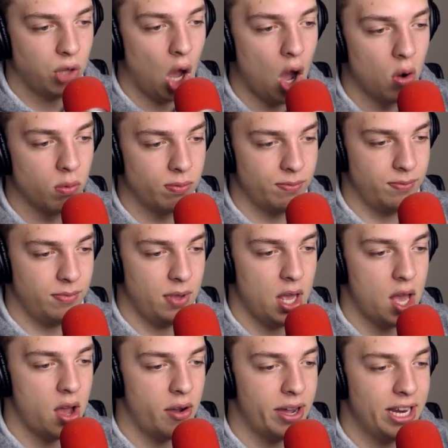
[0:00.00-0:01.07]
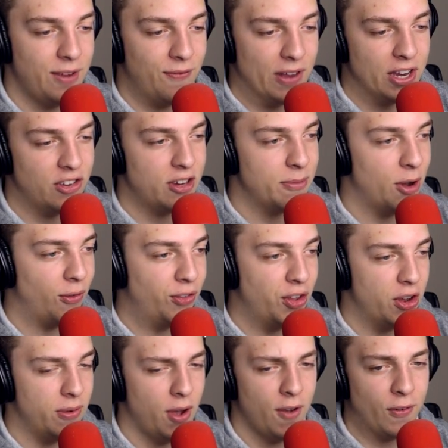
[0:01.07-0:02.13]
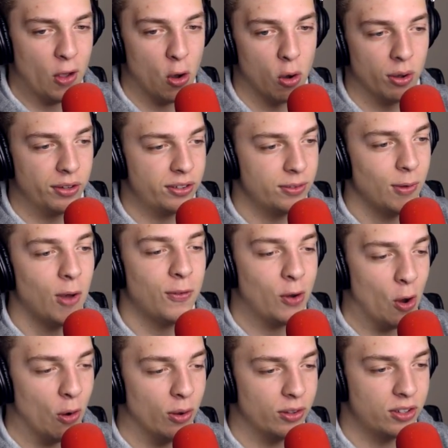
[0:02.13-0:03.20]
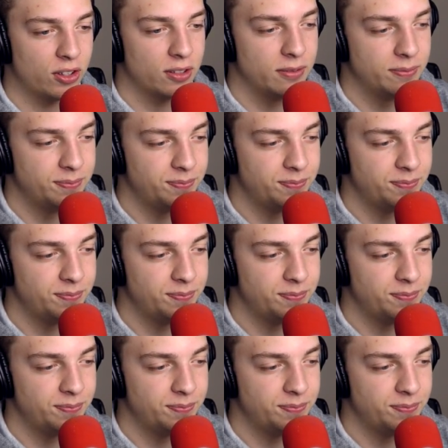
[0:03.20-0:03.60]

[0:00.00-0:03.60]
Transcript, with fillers: Oh! Oh, and he finished him off too. Of course. Of course.